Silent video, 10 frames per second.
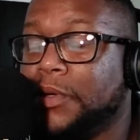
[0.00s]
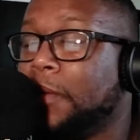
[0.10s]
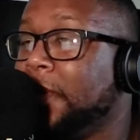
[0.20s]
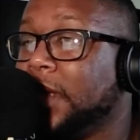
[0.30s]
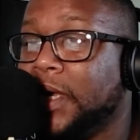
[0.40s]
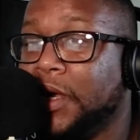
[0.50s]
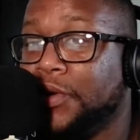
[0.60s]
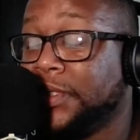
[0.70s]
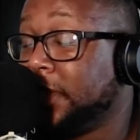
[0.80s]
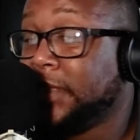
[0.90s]
Kamala
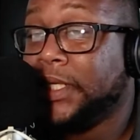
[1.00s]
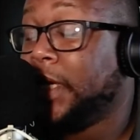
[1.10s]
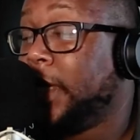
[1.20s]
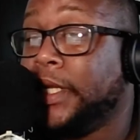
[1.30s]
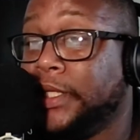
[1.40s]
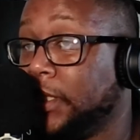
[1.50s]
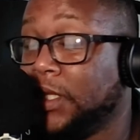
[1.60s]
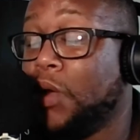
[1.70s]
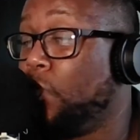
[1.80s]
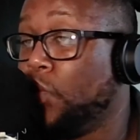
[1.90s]
Harris didn't say anything
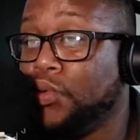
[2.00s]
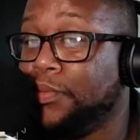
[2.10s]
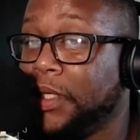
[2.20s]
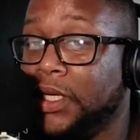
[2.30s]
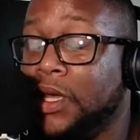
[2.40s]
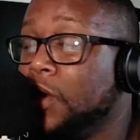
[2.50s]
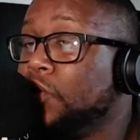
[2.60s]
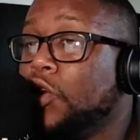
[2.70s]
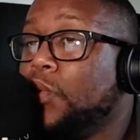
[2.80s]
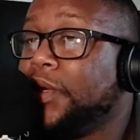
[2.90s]
that wooed me.
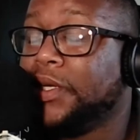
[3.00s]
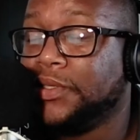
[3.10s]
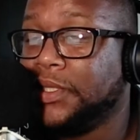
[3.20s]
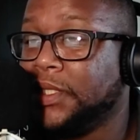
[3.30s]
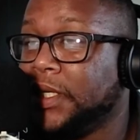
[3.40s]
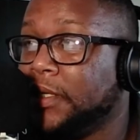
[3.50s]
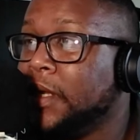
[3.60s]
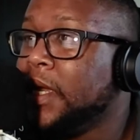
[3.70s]
No one else did.